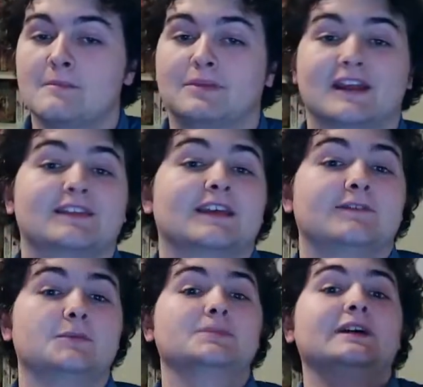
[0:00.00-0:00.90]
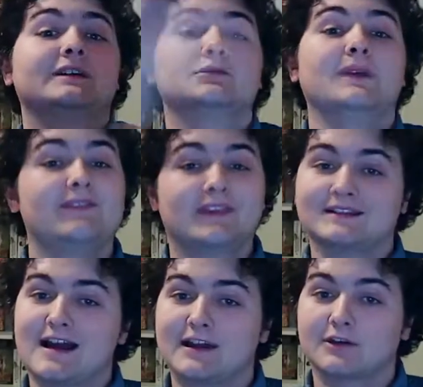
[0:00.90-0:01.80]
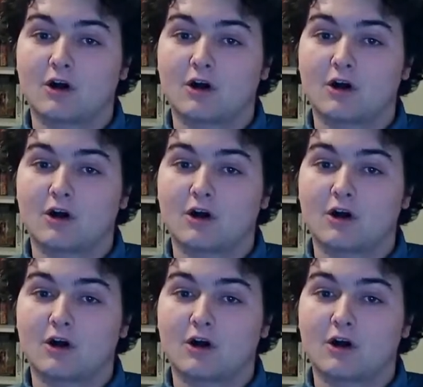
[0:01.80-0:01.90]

but I think if you plan to read the entire